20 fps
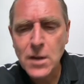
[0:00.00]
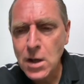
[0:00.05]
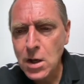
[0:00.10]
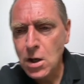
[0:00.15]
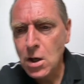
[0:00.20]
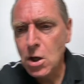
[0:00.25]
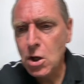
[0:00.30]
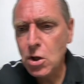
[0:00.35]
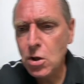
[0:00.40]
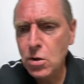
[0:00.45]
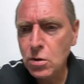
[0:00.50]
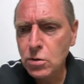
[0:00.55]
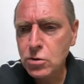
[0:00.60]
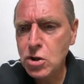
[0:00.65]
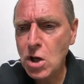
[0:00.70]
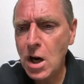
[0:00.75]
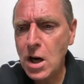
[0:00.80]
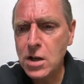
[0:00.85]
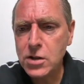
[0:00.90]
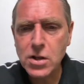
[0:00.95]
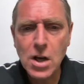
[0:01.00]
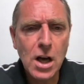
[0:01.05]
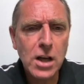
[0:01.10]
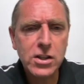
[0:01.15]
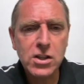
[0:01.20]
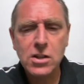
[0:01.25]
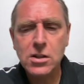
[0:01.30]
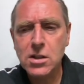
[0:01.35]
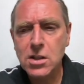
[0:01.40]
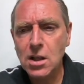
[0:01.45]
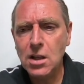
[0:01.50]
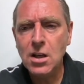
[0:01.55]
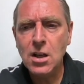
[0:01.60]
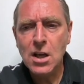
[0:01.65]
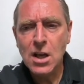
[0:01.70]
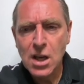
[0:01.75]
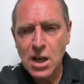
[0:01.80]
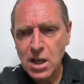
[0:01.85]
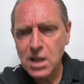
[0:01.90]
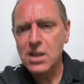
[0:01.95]
you know, Charles Hoskinson,
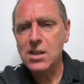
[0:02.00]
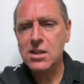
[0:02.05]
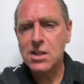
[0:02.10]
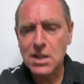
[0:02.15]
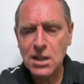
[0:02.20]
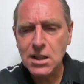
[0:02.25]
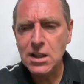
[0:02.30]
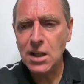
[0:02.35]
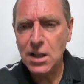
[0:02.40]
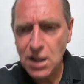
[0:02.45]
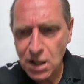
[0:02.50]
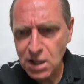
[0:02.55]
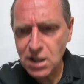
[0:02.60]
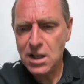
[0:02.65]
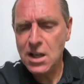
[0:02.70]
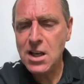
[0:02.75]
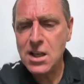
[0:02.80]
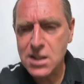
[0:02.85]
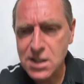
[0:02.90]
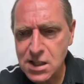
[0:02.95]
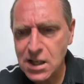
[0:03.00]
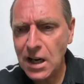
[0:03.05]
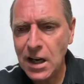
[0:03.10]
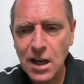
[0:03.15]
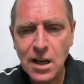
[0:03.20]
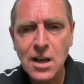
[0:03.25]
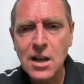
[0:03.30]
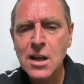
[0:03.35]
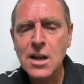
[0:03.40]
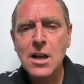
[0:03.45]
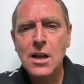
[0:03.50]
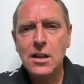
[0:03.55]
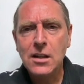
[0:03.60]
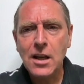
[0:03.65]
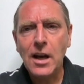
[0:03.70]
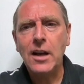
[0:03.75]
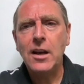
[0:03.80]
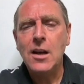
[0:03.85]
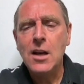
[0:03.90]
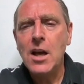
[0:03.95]
he's thinking and he's saying
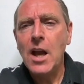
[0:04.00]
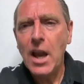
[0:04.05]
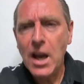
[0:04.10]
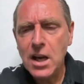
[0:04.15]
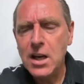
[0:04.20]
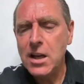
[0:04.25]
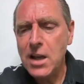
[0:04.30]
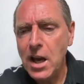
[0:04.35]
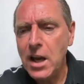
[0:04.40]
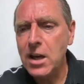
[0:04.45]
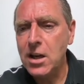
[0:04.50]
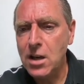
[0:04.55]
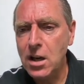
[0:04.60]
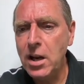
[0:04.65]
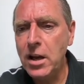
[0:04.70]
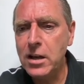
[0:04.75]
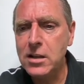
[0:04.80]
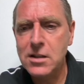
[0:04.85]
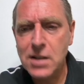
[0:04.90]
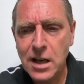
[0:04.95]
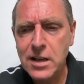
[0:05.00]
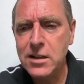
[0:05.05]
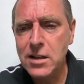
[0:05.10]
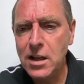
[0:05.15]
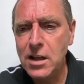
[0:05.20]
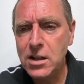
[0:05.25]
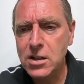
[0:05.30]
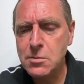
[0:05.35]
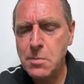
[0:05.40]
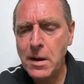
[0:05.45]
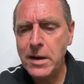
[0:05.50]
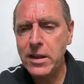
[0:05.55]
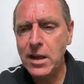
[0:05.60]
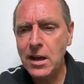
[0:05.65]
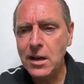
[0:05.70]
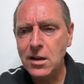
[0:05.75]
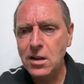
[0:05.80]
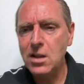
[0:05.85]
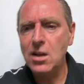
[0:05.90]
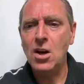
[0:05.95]
that ADA could hit $10 by the
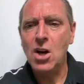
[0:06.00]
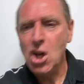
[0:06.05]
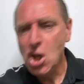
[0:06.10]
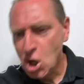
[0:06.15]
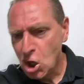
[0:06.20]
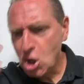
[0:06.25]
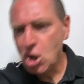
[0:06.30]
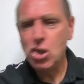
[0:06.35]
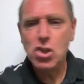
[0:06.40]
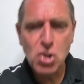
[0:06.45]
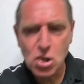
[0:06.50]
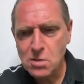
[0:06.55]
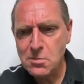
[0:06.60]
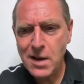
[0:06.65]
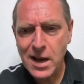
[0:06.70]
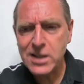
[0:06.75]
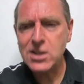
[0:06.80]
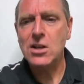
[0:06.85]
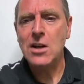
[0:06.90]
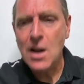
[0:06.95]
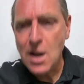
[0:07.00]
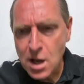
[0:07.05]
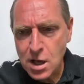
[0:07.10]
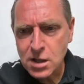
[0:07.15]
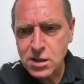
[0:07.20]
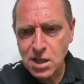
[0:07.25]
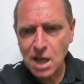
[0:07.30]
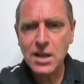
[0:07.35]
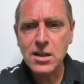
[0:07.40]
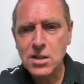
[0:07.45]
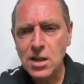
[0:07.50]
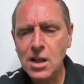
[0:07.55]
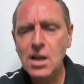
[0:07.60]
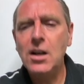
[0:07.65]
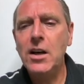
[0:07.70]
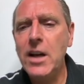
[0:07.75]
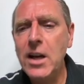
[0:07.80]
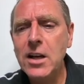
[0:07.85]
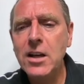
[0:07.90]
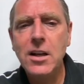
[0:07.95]
end of the year. Could you imagine? $10
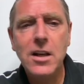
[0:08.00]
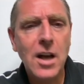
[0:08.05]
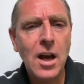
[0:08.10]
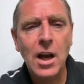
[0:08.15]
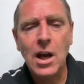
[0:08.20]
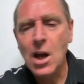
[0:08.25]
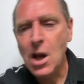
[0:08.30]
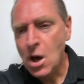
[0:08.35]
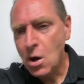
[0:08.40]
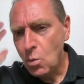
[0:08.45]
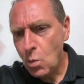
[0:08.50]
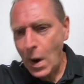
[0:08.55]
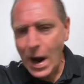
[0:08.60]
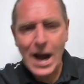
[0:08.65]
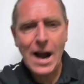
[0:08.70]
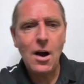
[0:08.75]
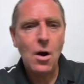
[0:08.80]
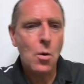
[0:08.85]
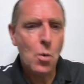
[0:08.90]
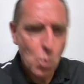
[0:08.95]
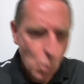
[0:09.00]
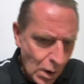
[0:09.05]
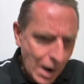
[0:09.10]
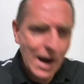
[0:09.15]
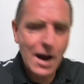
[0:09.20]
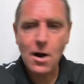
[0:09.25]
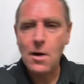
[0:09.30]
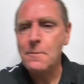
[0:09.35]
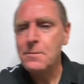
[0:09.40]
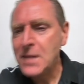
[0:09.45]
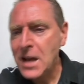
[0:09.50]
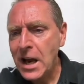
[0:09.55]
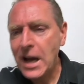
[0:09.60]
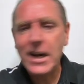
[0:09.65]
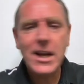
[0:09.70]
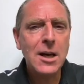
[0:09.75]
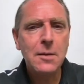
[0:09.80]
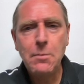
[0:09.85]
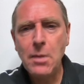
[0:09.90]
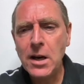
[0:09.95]
ADA. Wow. Wow. And
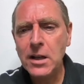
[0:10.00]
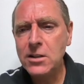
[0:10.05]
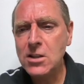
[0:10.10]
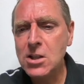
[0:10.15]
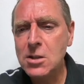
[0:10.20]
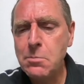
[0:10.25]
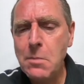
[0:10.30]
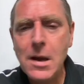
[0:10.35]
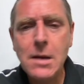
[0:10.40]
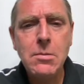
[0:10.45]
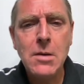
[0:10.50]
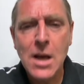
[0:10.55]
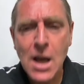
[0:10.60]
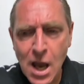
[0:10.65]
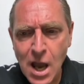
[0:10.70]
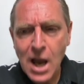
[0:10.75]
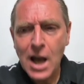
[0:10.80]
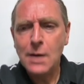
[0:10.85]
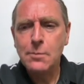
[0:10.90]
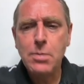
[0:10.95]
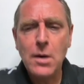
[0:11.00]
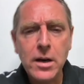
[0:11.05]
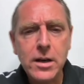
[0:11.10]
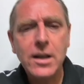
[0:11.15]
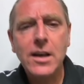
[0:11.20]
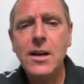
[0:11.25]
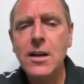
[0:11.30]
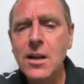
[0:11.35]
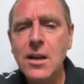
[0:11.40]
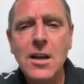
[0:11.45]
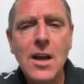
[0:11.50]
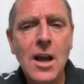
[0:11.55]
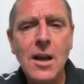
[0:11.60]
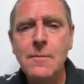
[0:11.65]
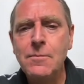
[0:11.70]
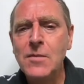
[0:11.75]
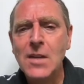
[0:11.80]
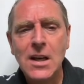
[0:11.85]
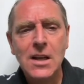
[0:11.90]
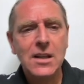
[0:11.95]
I bought this baby. I bought ADA.
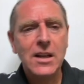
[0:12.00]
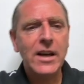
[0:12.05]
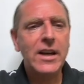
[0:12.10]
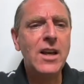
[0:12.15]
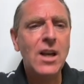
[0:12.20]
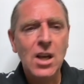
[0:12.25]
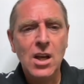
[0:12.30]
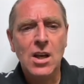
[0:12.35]
Like,